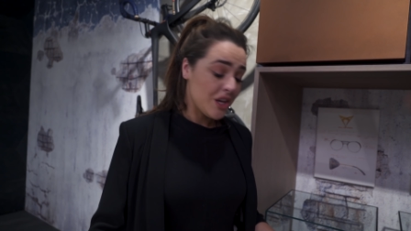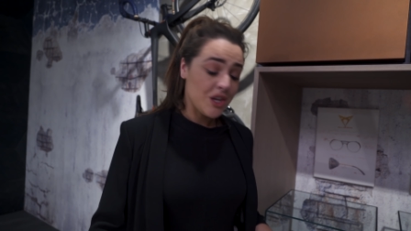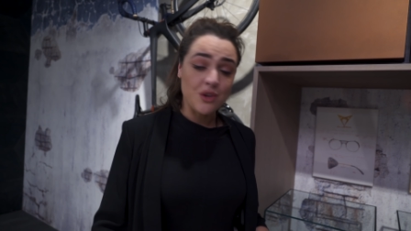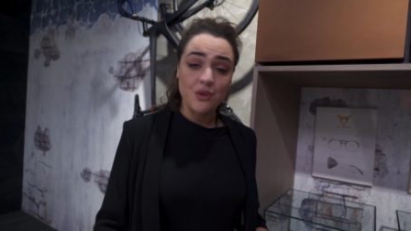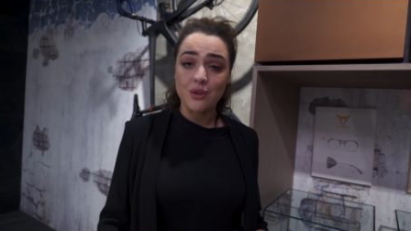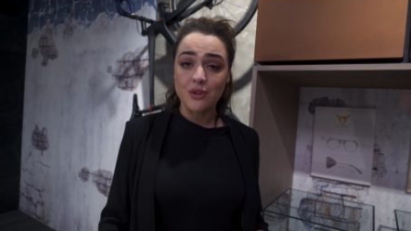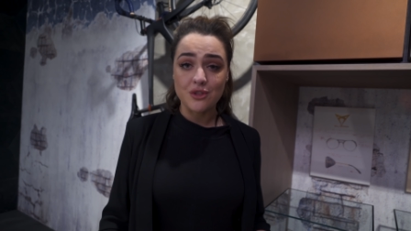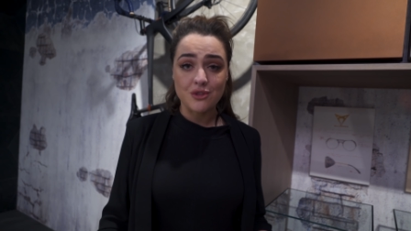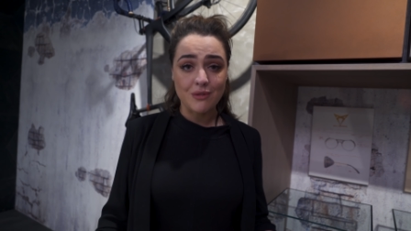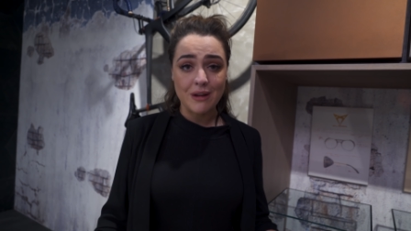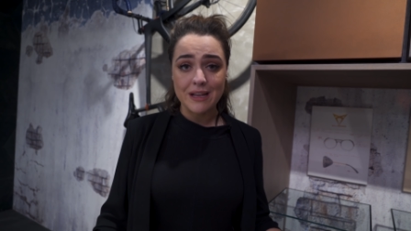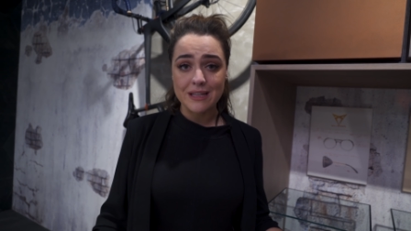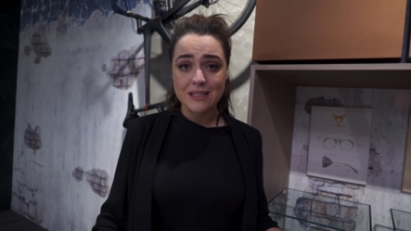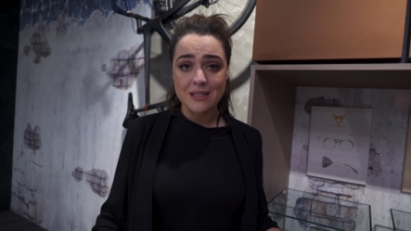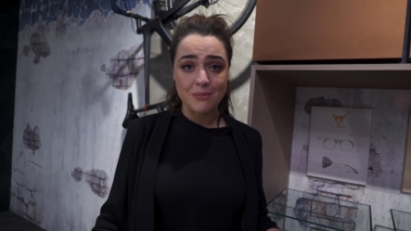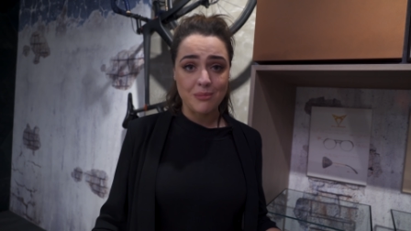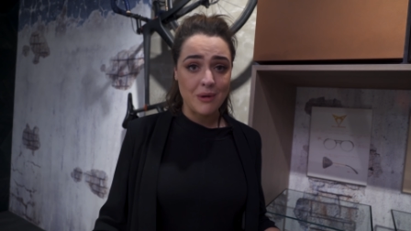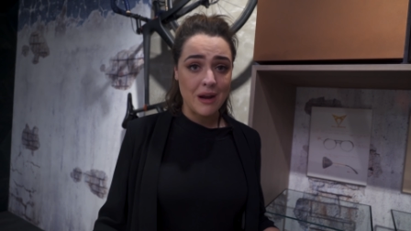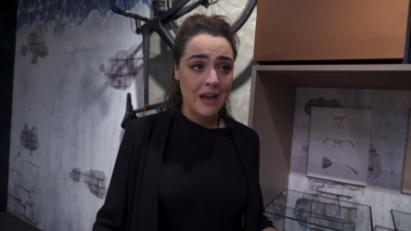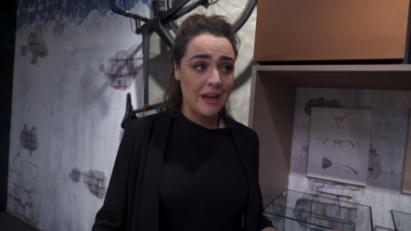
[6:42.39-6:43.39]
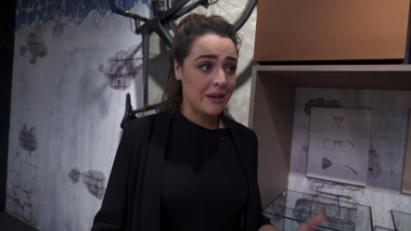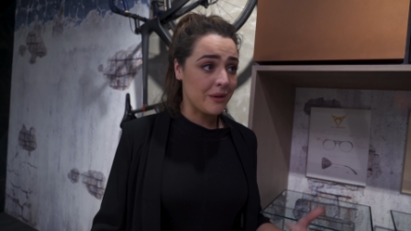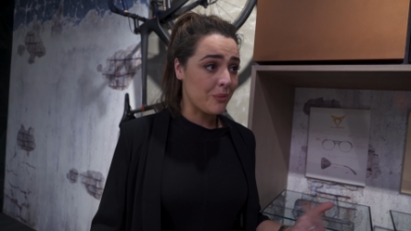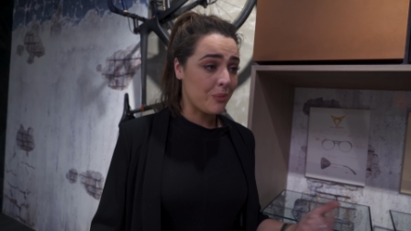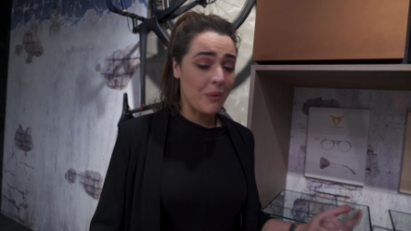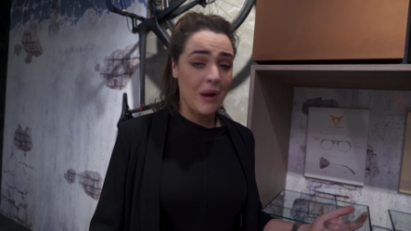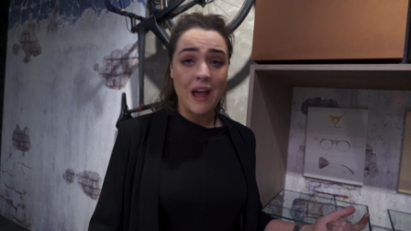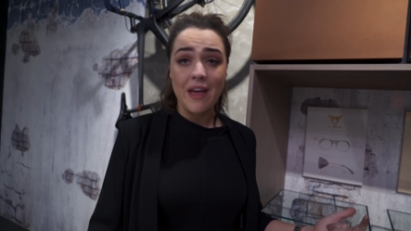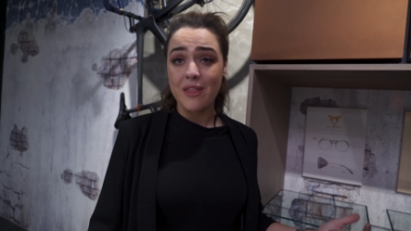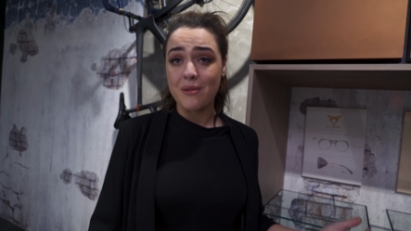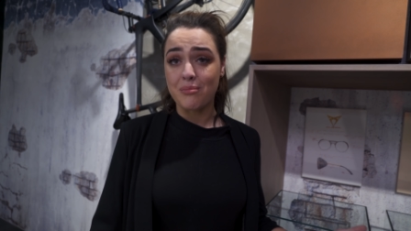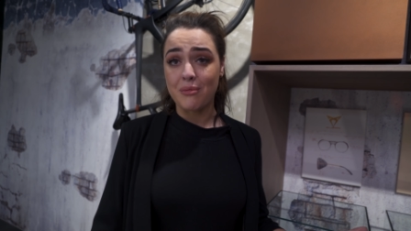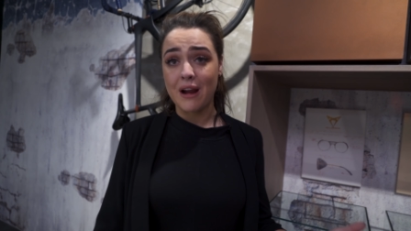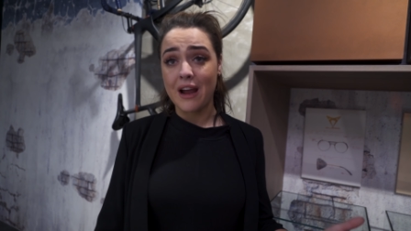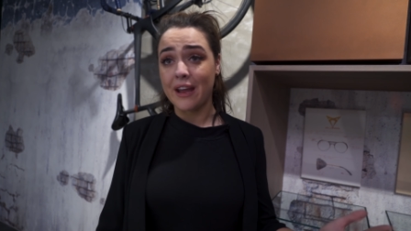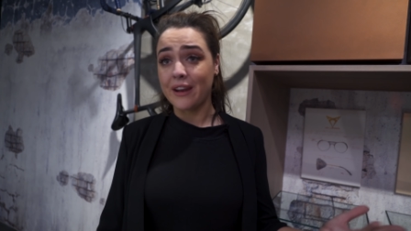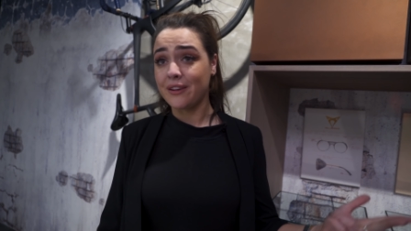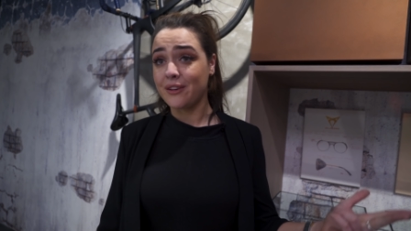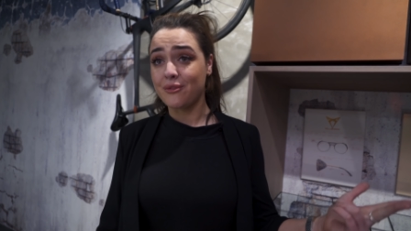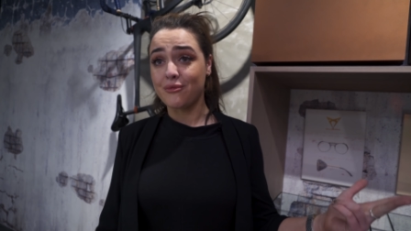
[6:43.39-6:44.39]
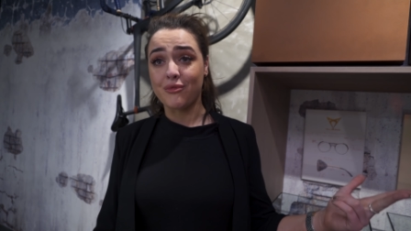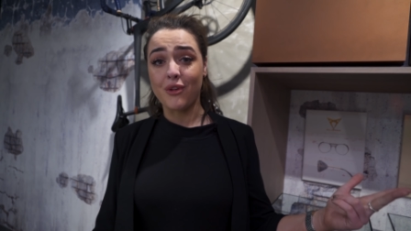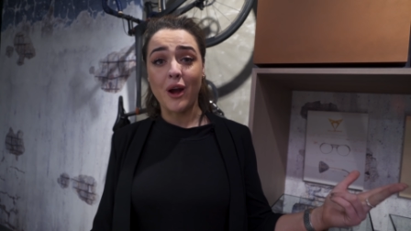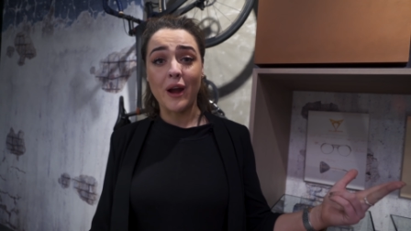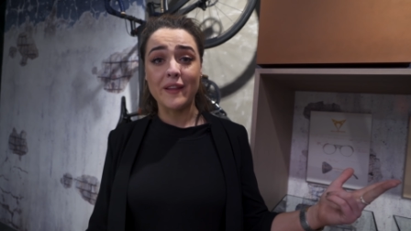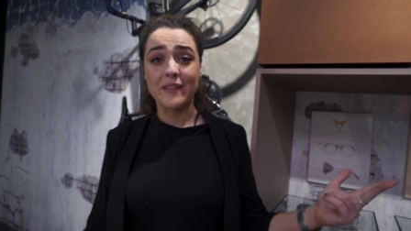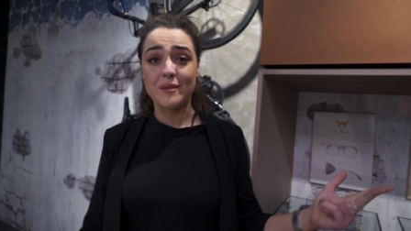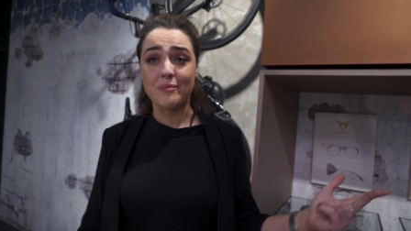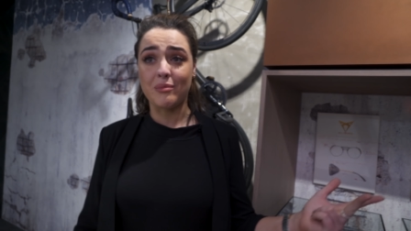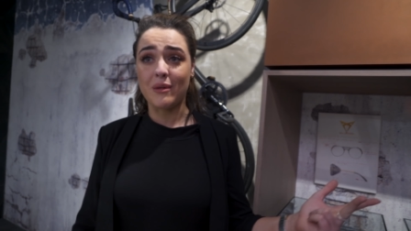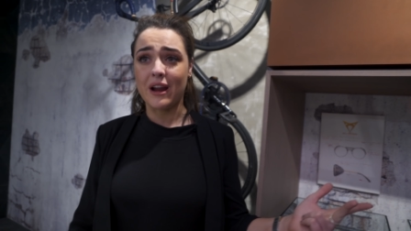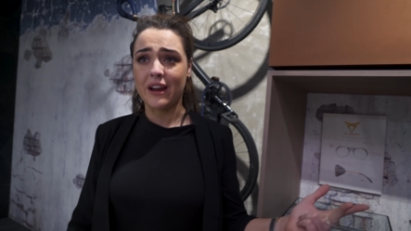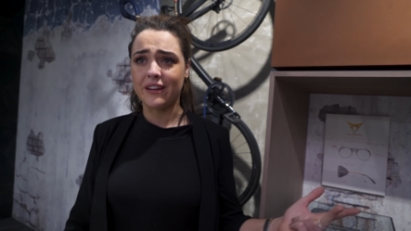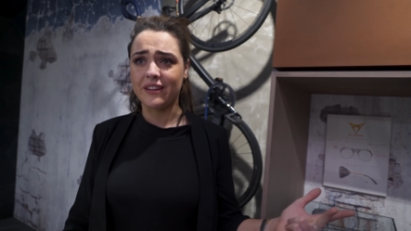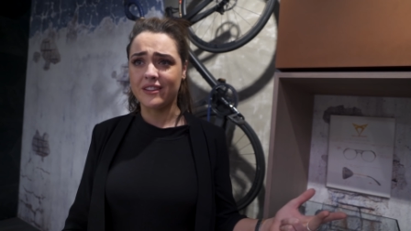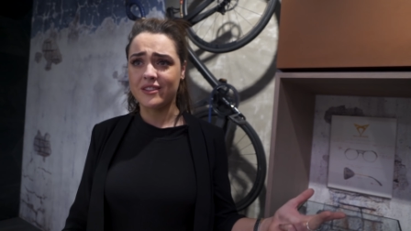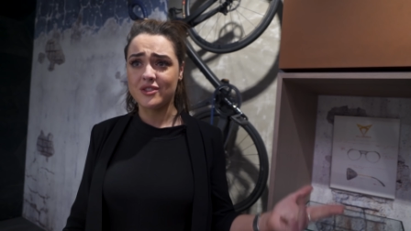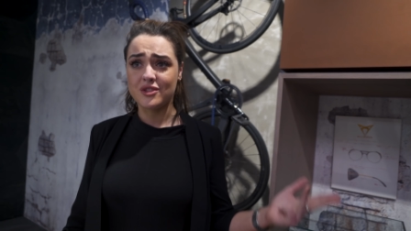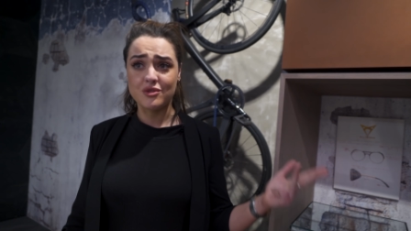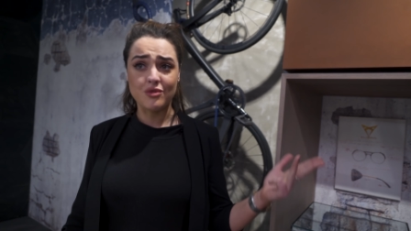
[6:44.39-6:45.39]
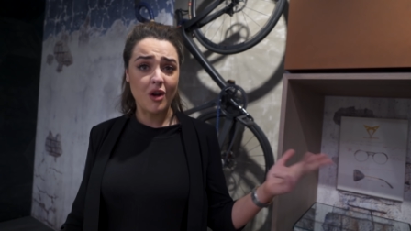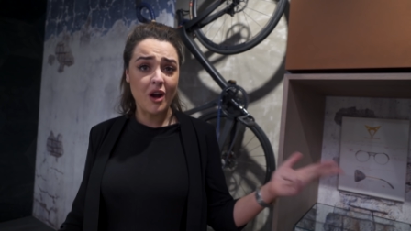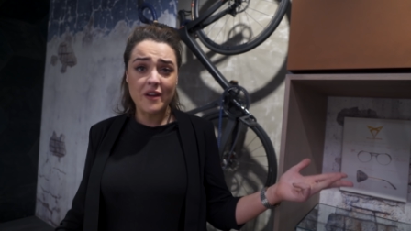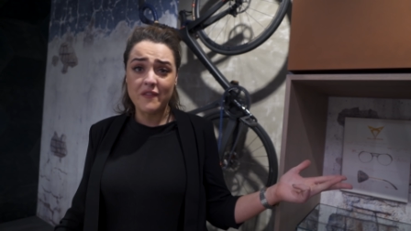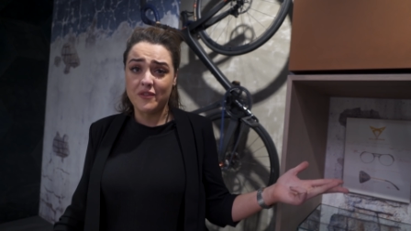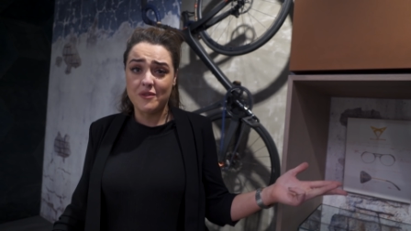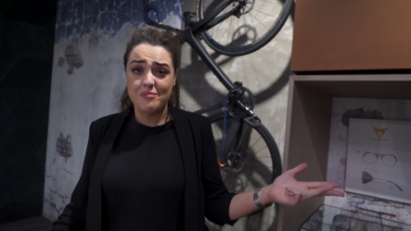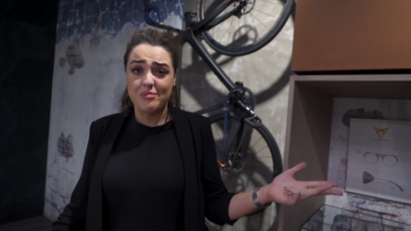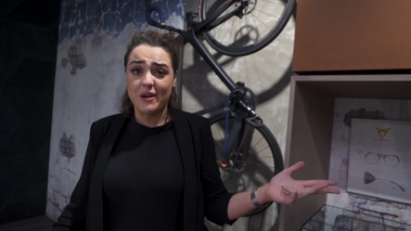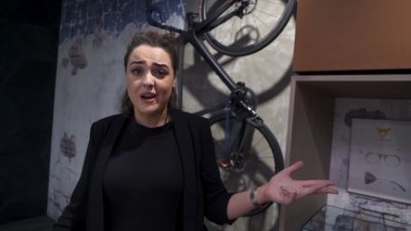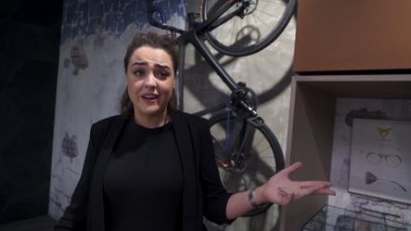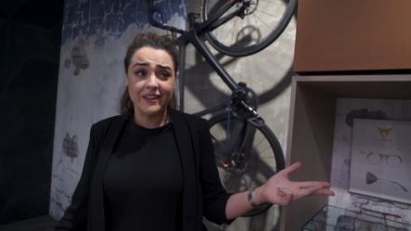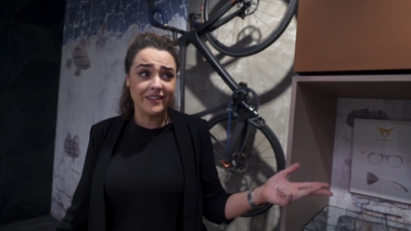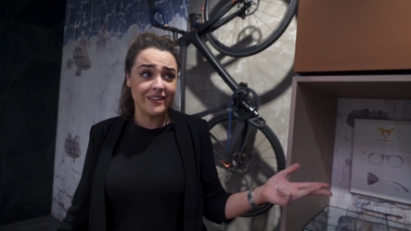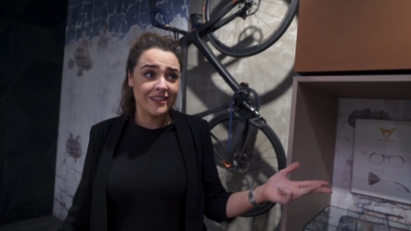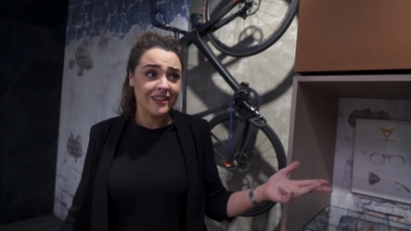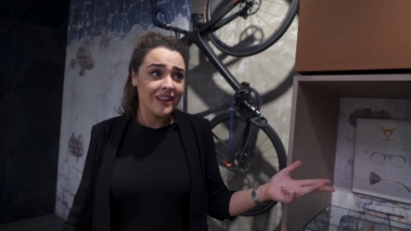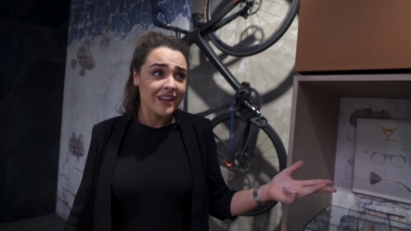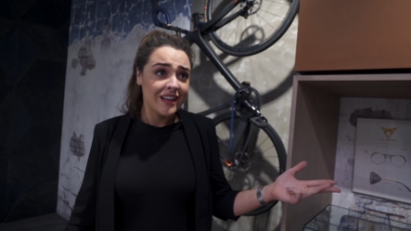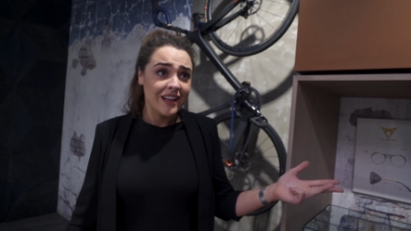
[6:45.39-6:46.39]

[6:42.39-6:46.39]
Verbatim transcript: You can dress the brand, wear the brand, ride the brand, drive the brand,